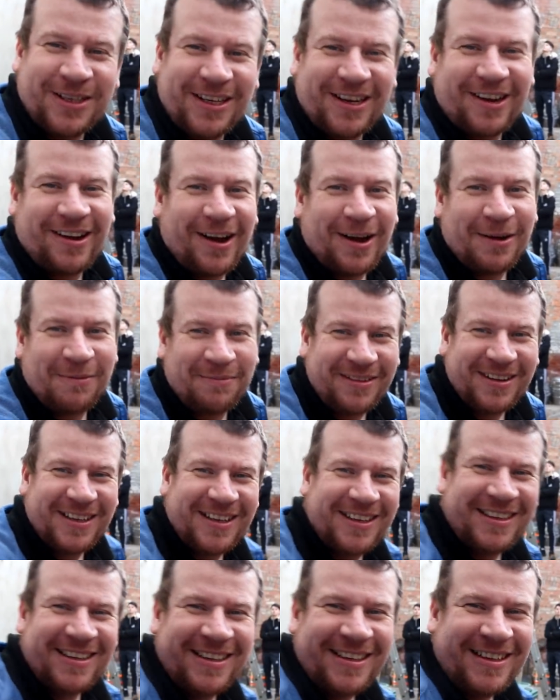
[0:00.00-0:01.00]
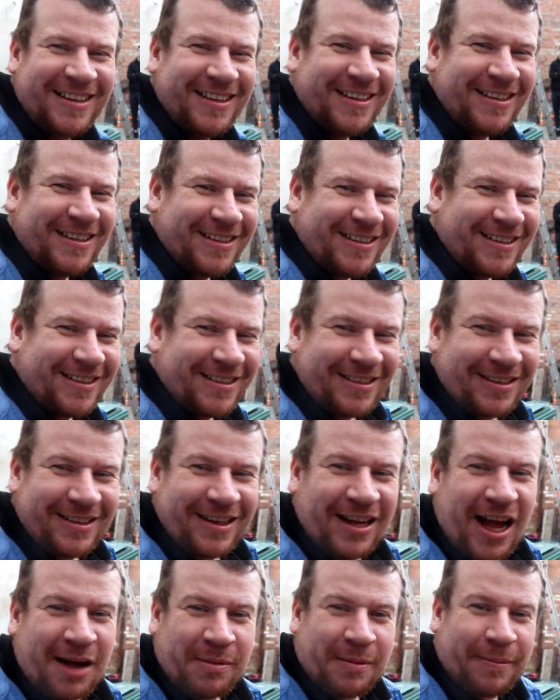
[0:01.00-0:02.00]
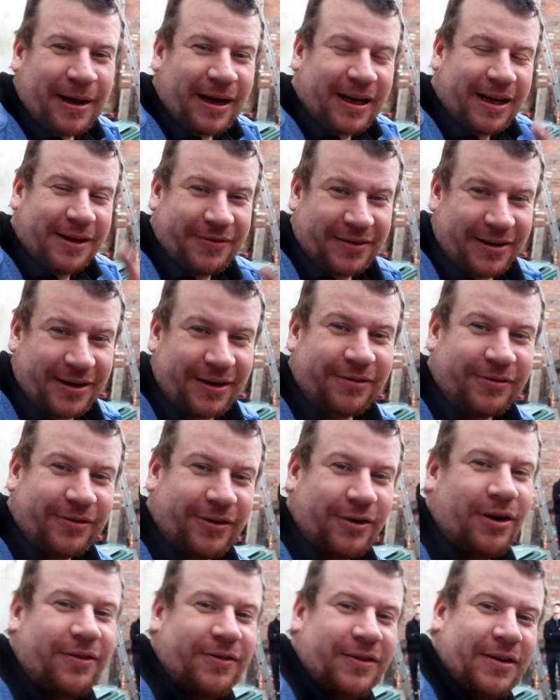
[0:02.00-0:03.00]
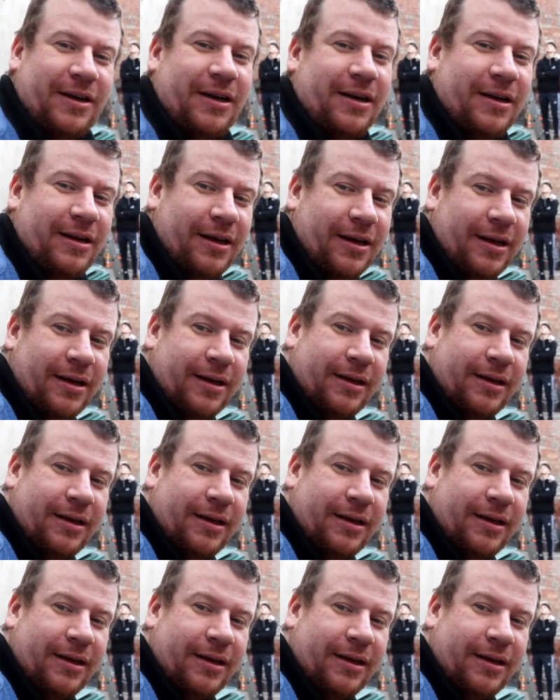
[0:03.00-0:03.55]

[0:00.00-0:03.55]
time. I'll be back if I don't fall off and die.